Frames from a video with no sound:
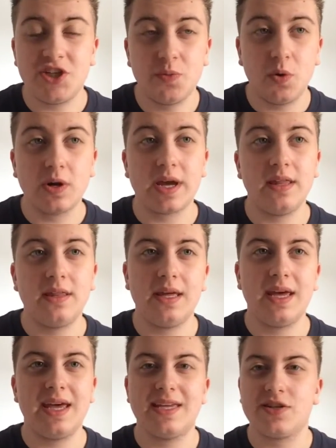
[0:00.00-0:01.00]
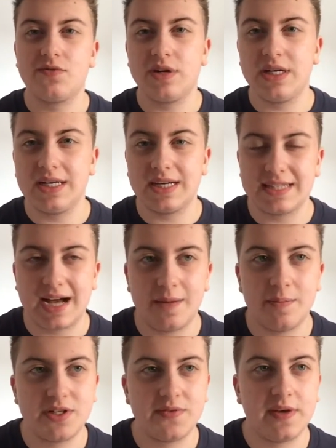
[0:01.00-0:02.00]
You walk in there, it's a really nice
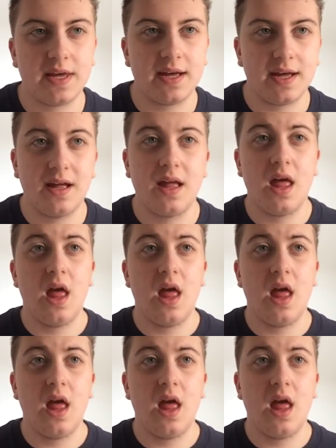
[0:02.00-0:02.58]
atmosphere.